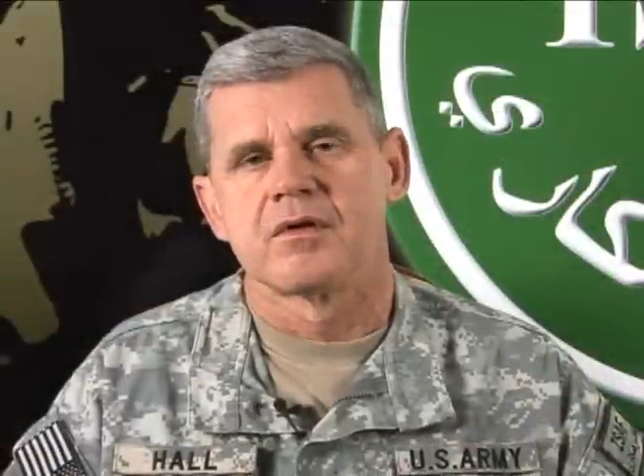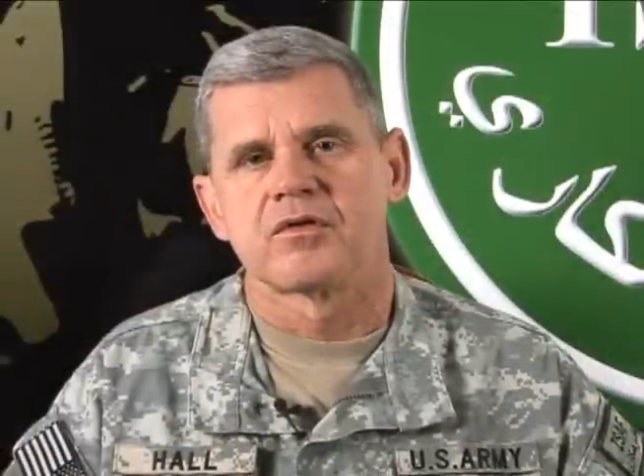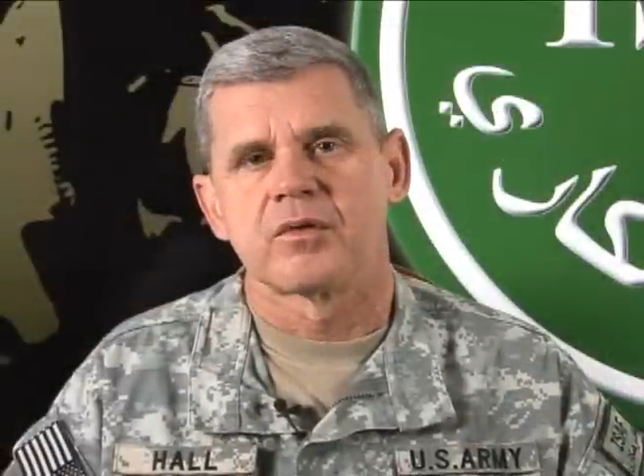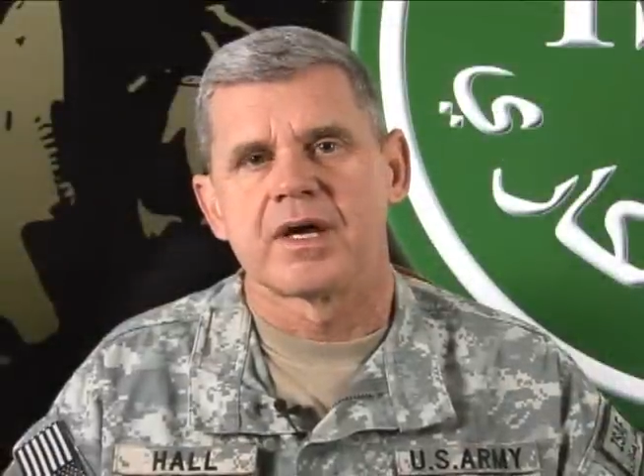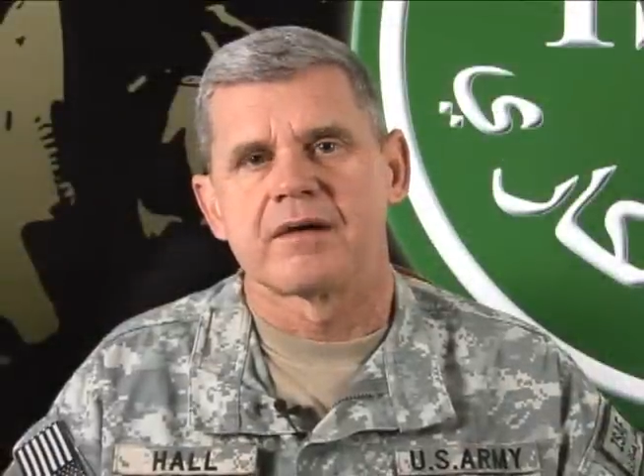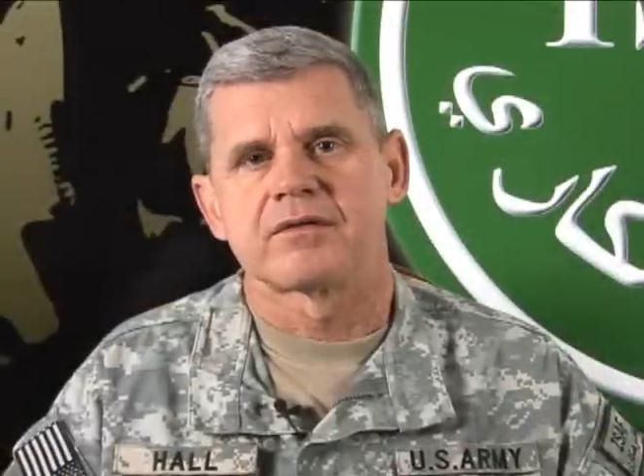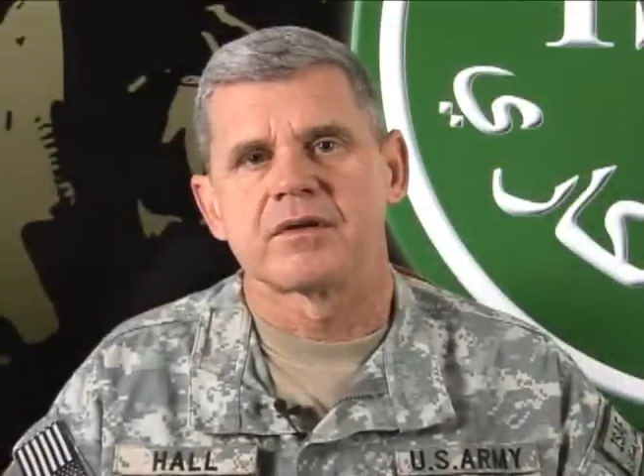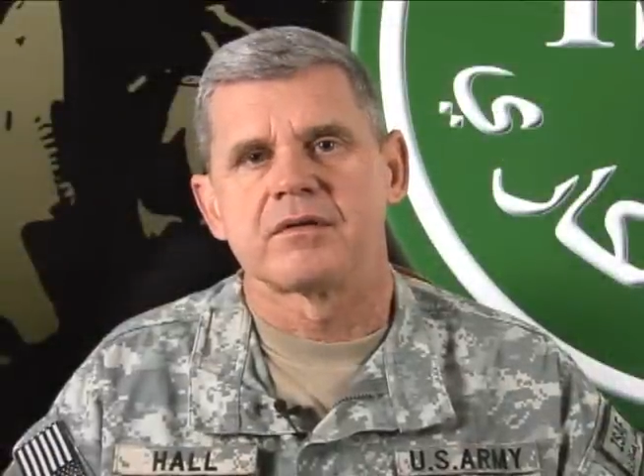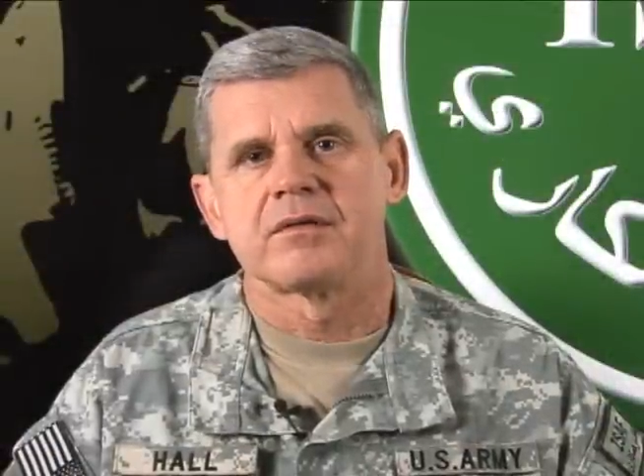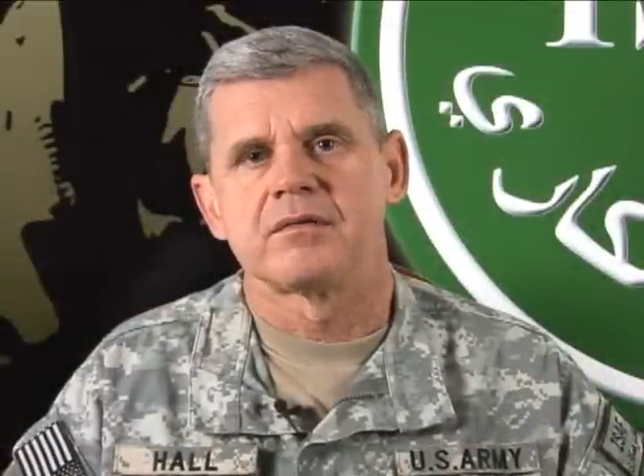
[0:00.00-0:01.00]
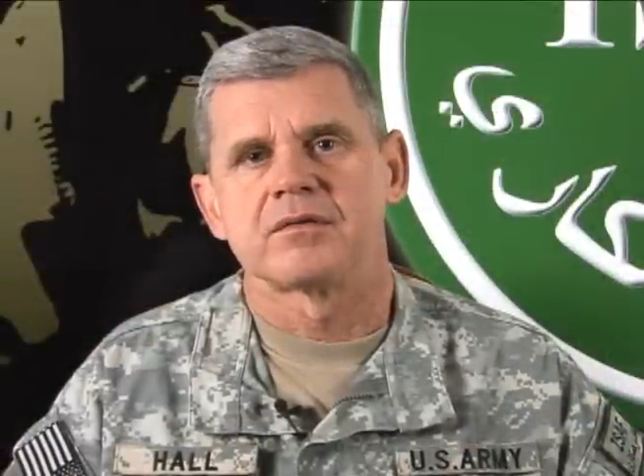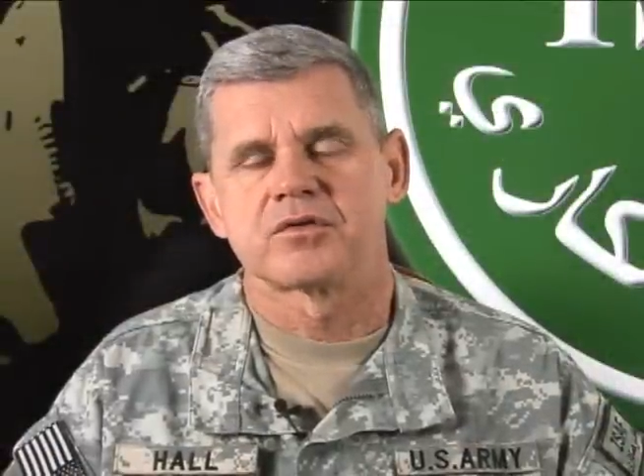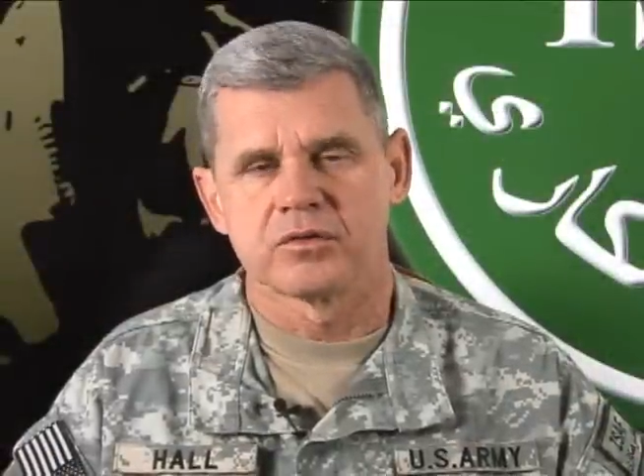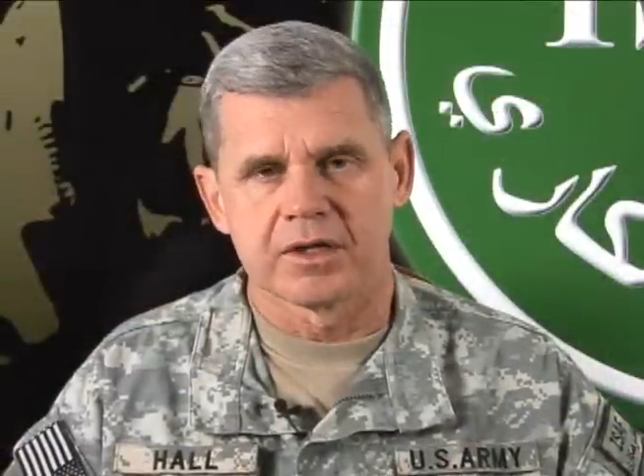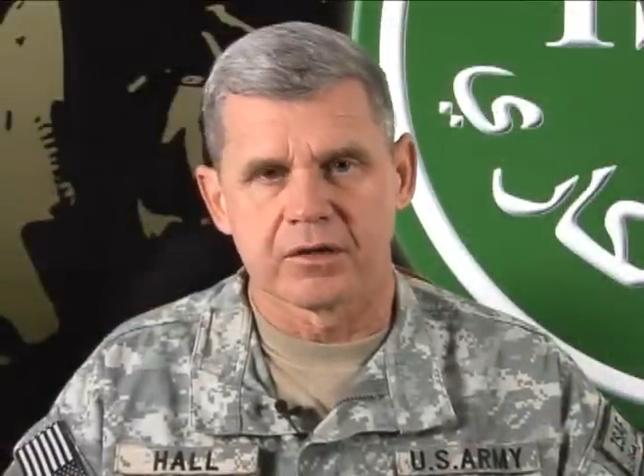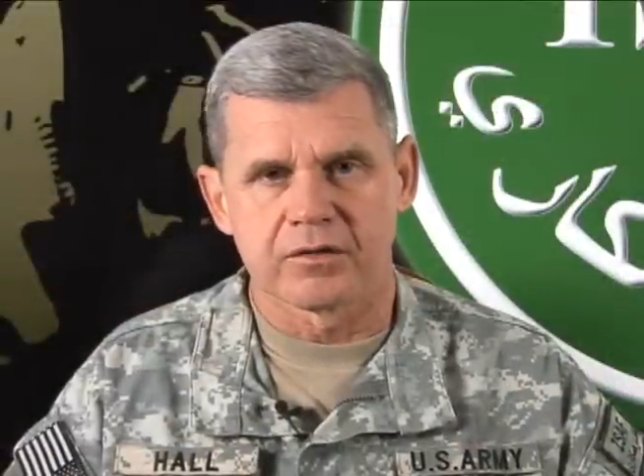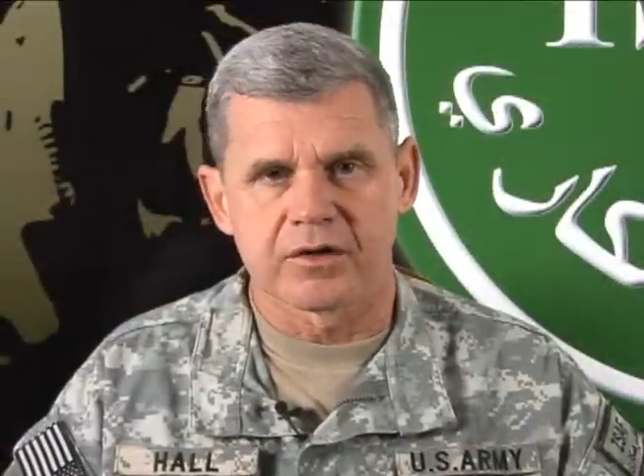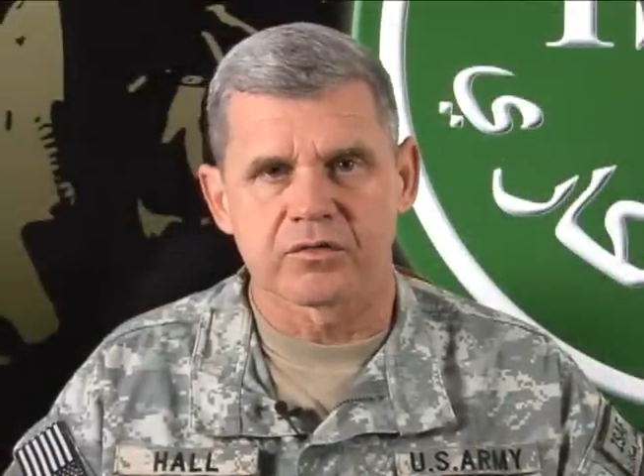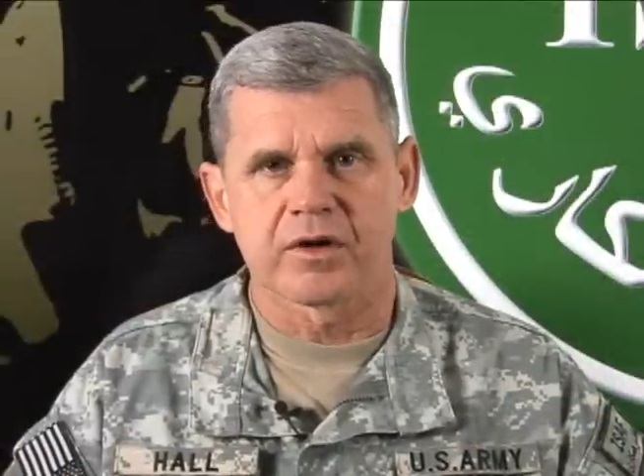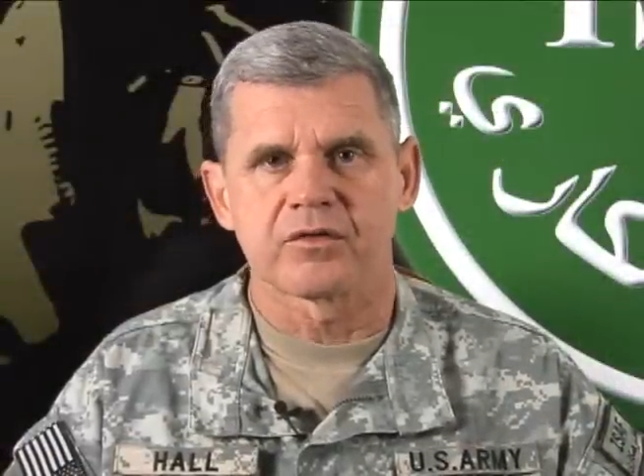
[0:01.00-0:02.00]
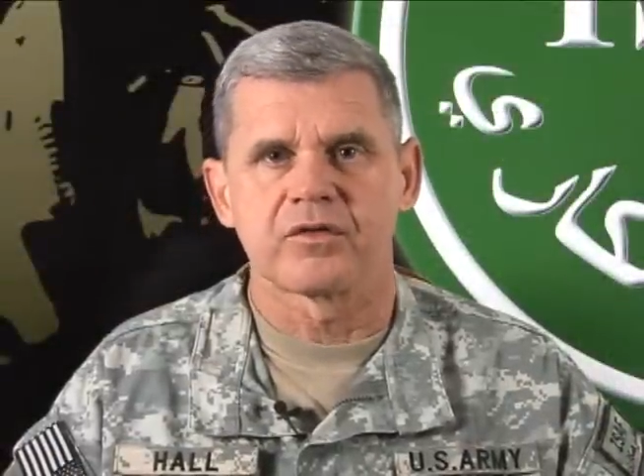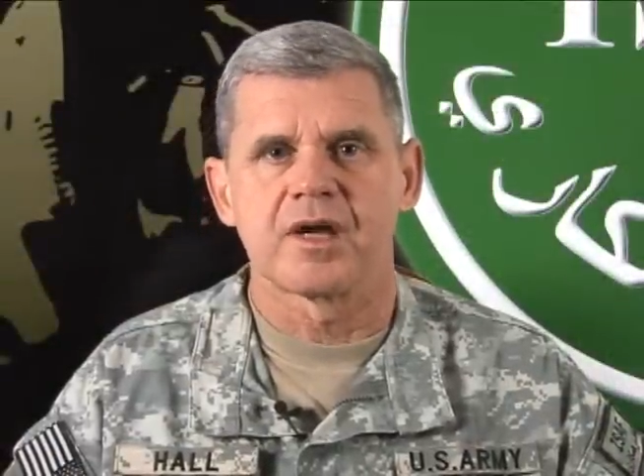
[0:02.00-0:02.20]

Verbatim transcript: So we have to truly learn to trust